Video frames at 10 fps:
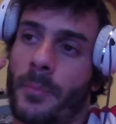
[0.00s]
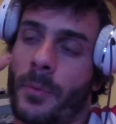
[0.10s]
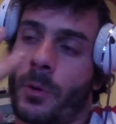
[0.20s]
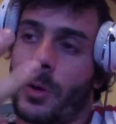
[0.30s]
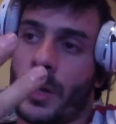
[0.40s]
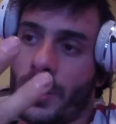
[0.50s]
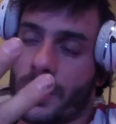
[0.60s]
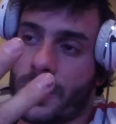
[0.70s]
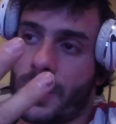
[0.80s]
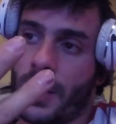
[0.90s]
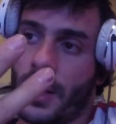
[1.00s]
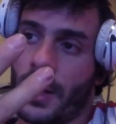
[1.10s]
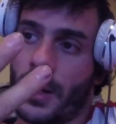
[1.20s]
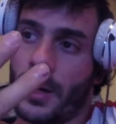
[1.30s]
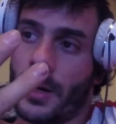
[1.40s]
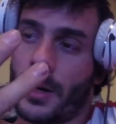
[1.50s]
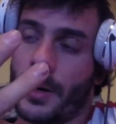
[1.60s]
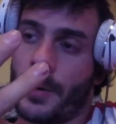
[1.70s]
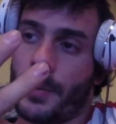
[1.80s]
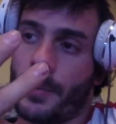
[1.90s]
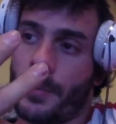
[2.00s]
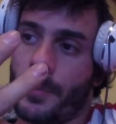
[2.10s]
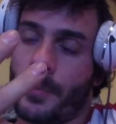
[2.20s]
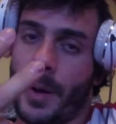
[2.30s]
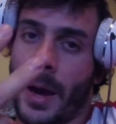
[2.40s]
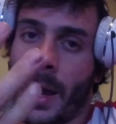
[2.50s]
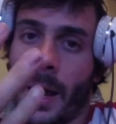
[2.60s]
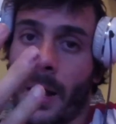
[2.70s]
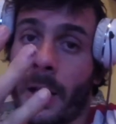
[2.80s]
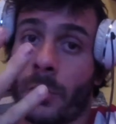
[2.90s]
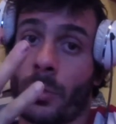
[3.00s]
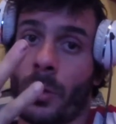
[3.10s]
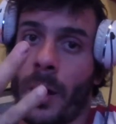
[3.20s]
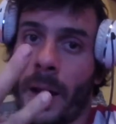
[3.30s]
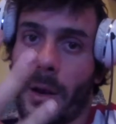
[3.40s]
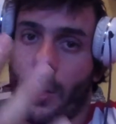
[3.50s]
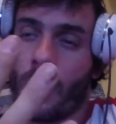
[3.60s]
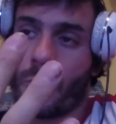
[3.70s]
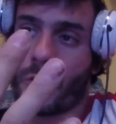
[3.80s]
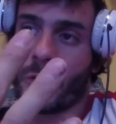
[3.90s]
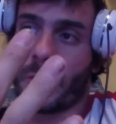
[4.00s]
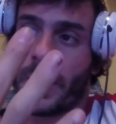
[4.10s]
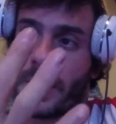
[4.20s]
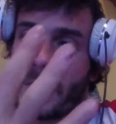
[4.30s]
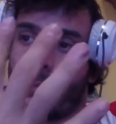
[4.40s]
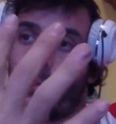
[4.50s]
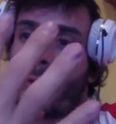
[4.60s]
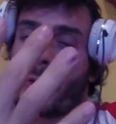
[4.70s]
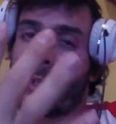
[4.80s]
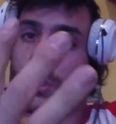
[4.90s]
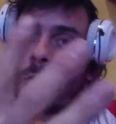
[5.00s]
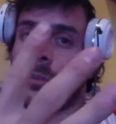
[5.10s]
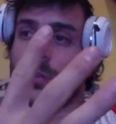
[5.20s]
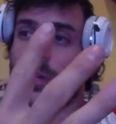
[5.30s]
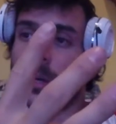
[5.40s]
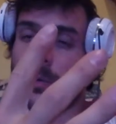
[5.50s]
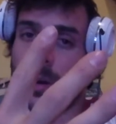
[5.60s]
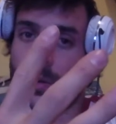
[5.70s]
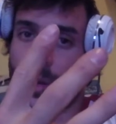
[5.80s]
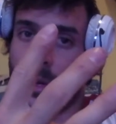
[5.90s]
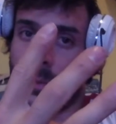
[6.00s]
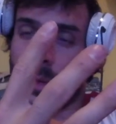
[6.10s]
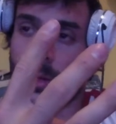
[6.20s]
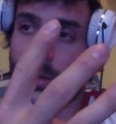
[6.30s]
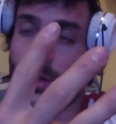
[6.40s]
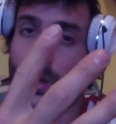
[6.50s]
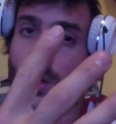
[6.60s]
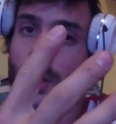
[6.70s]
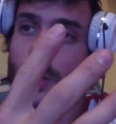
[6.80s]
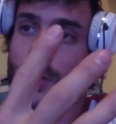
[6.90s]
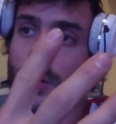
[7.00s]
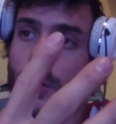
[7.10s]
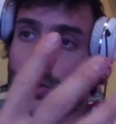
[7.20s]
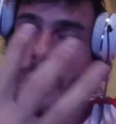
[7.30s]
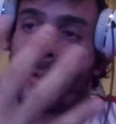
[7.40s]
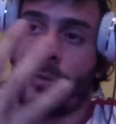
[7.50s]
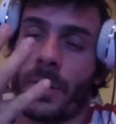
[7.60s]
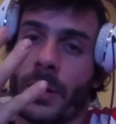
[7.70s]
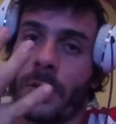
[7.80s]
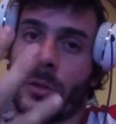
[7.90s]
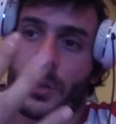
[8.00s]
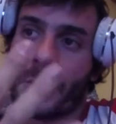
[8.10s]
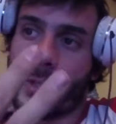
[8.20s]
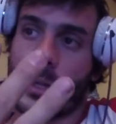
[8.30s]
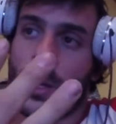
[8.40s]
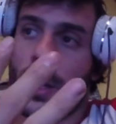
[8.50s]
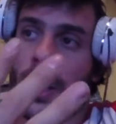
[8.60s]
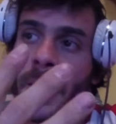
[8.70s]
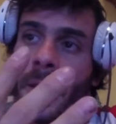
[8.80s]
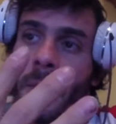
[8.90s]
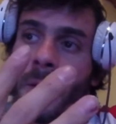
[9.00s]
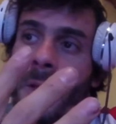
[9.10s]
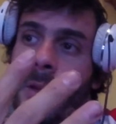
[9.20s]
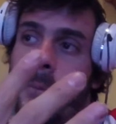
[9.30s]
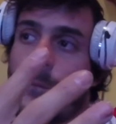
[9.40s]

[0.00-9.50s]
what else? I do online coaching. That's 4 sources of income right there, man. So you need to find yours. And I mean,